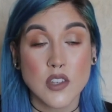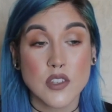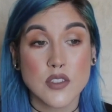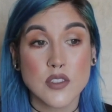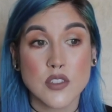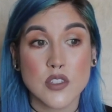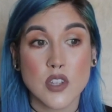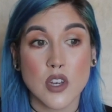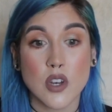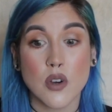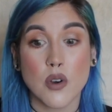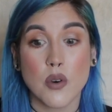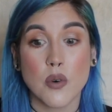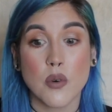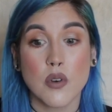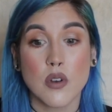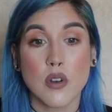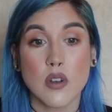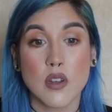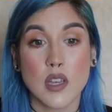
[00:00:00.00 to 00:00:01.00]

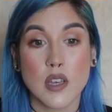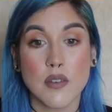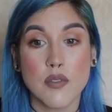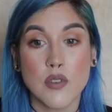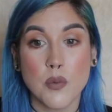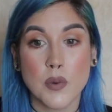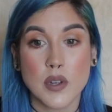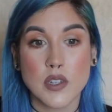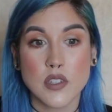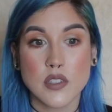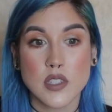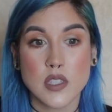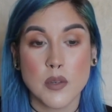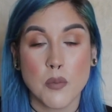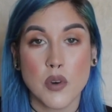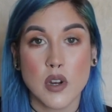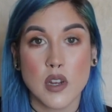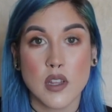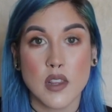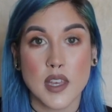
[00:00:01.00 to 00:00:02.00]
So if you went to
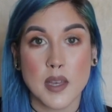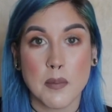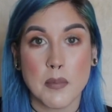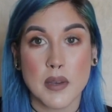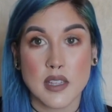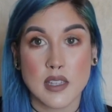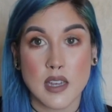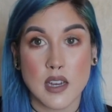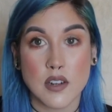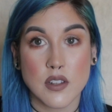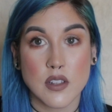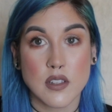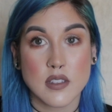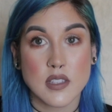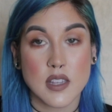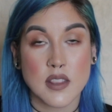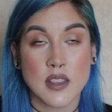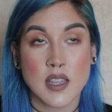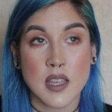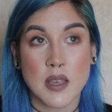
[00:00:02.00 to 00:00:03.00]
somewhere like
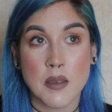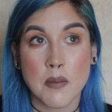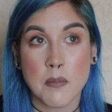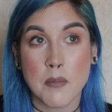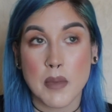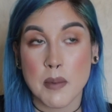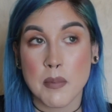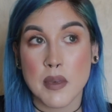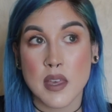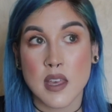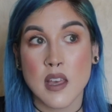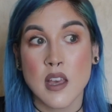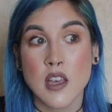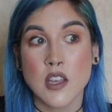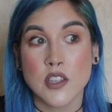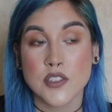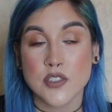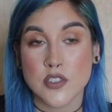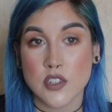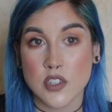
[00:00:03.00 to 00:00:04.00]
McDonald's and they maybe
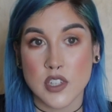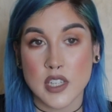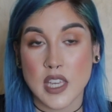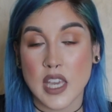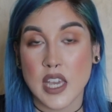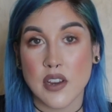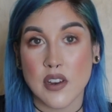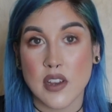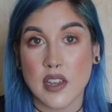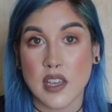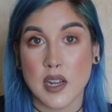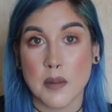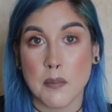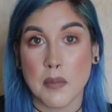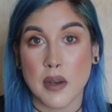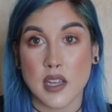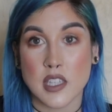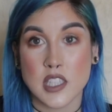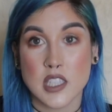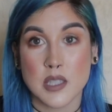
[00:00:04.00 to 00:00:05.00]
started carrying an
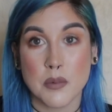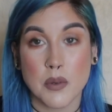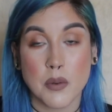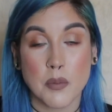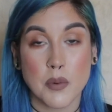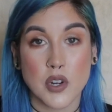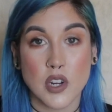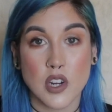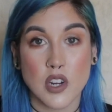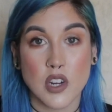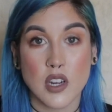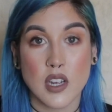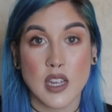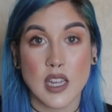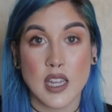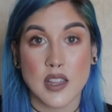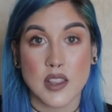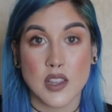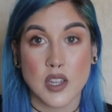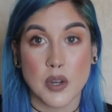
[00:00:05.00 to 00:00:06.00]
Impossible Burger
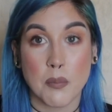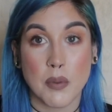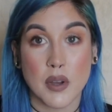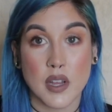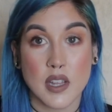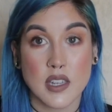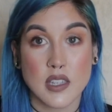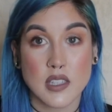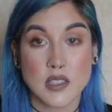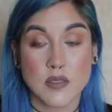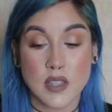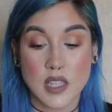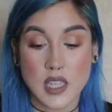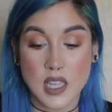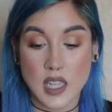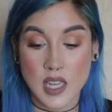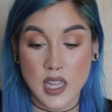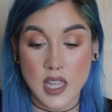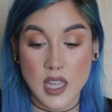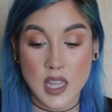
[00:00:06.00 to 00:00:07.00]
and their bun is
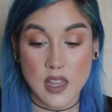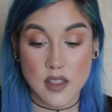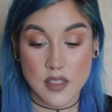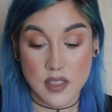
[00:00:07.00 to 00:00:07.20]
vegan,